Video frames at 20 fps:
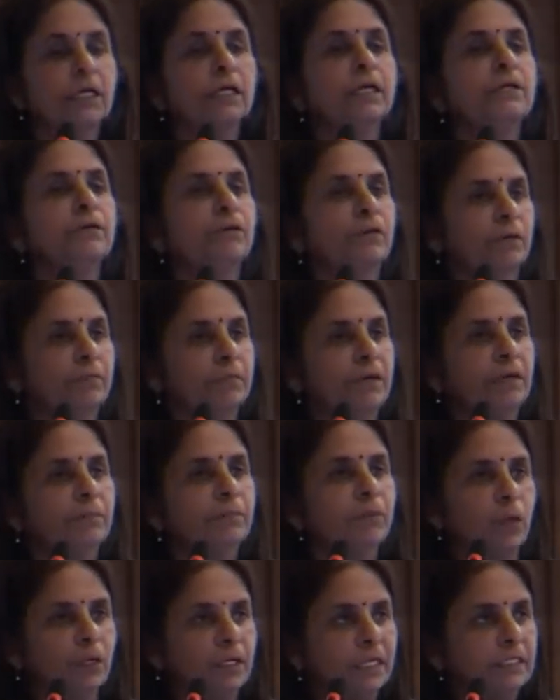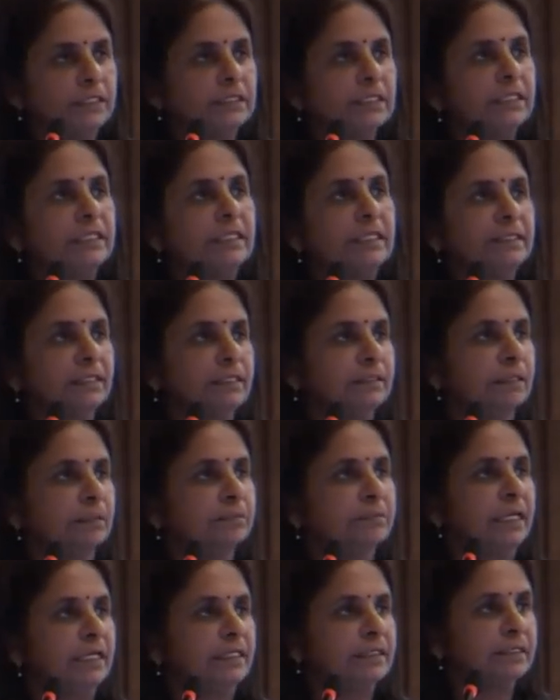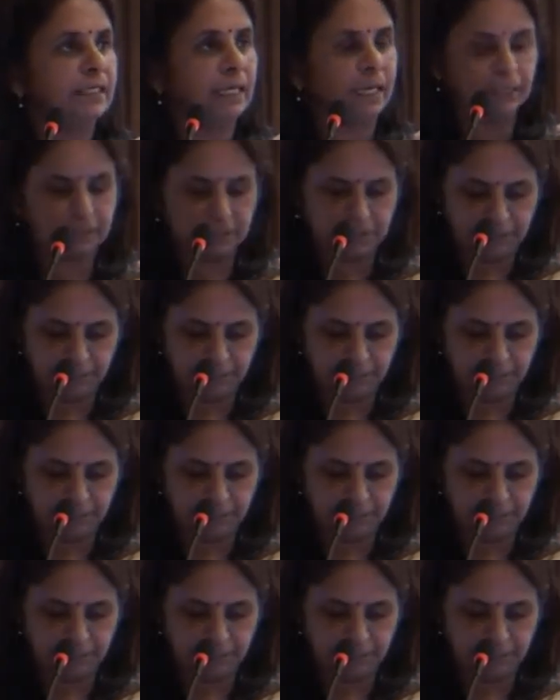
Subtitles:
You can make products, and these are some things that